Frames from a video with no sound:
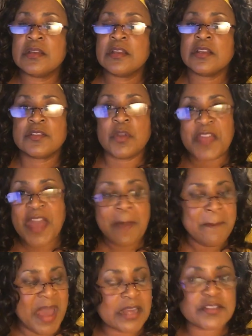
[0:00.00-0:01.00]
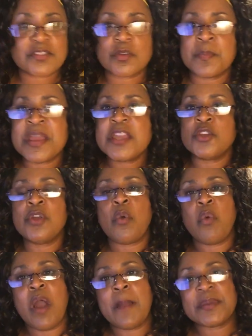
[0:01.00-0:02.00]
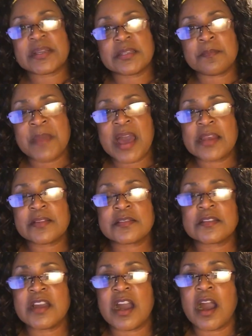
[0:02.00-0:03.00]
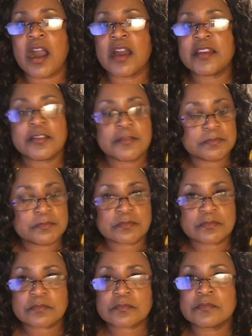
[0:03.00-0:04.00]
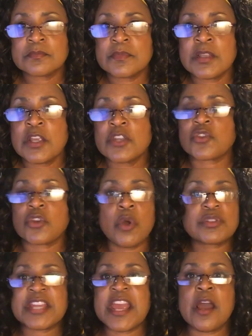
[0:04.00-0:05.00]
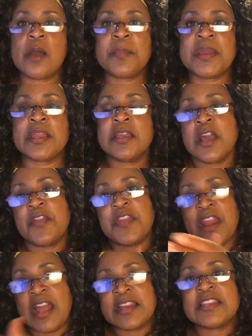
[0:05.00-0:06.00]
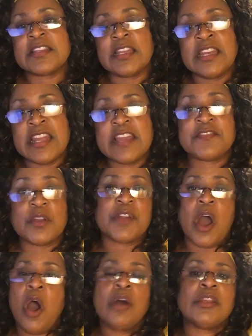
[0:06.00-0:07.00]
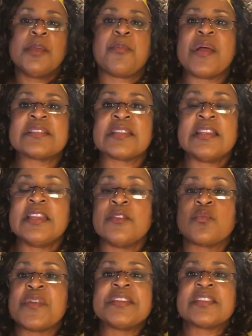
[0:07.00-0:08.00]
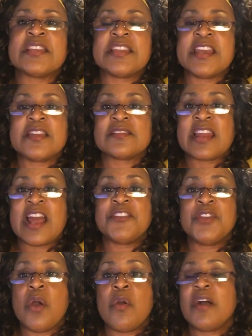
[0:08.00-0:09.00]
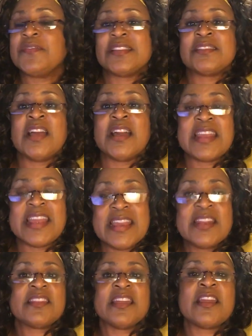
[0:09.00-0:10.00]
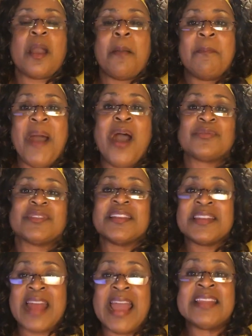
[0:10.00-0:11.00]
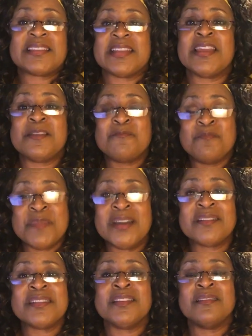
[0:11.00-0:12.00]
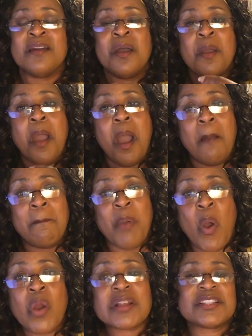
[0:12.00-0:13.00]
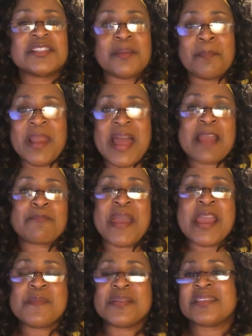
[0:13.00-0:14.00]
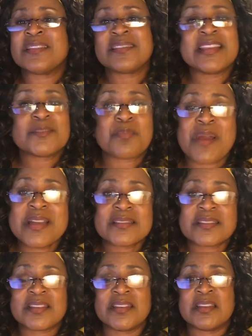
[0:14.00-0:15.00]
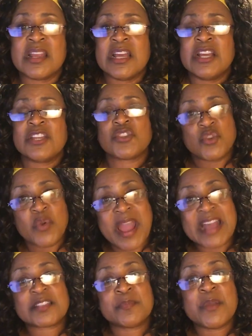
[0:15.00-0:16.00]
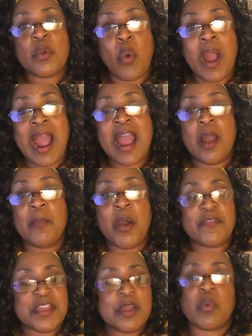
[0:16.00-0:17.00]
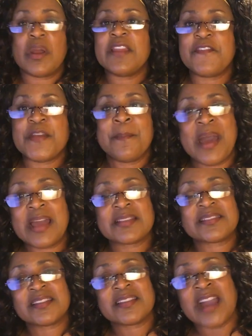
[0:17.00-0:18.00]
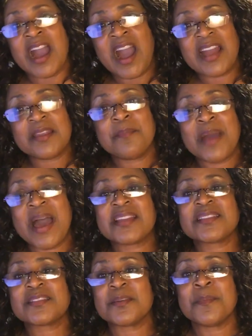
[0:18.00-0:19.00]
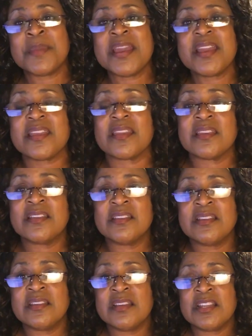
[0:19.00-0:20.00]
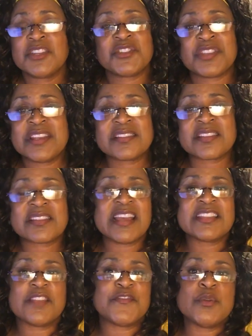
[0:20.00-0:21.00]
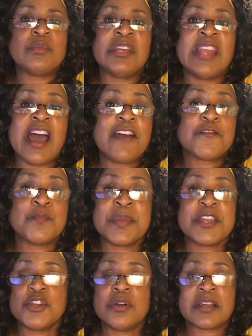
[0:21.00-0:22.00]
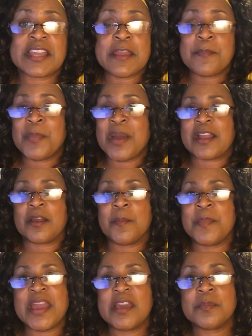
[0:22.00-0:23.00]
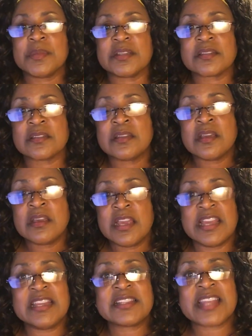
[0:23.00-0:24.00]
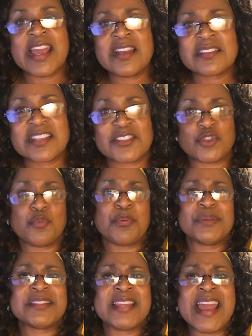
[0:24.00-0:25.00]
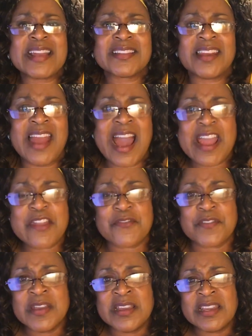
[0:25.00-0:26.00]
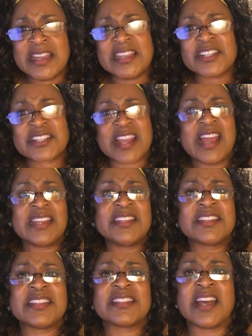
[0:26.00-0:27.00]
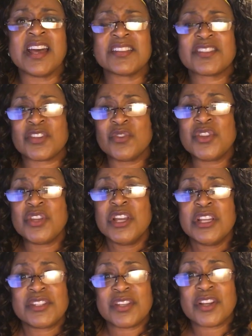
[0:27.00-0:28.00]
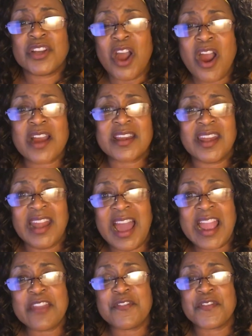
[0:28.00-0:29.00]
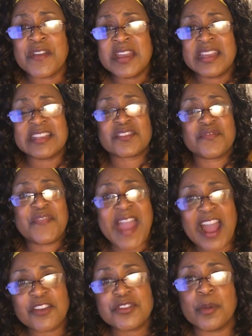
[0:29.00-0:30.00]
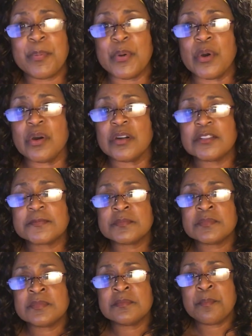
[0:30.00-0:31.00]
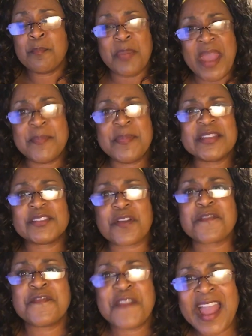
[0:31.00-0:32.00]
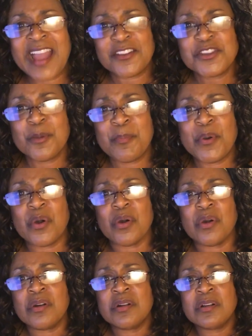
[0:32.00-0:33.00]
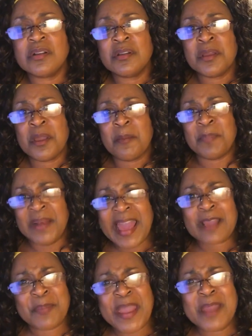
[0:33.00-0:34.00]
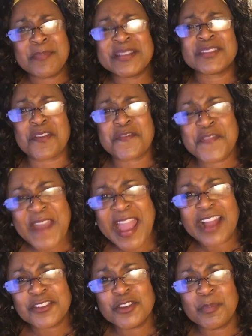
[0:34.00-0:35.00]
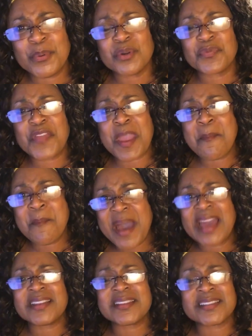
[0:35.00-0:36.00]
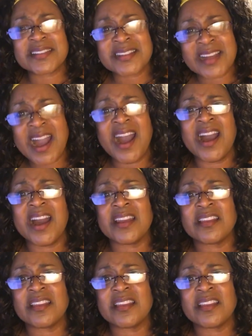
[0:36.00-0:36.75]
So that matters to me. You know why? Because it matters to God. So don't tell me that I need to live. The only president in recent years that I know of that's done anything about the 19 million abortions of black babies is this president. So you ask me why I'm over here. Well, if it matters to God, it matters to me. Jesus says, if you love me, you'll keep my commandments. And he tells us to protect life. He challenges us to guard life. It's valuable. Babies are valuable. Black babies are valuable. They matter to God.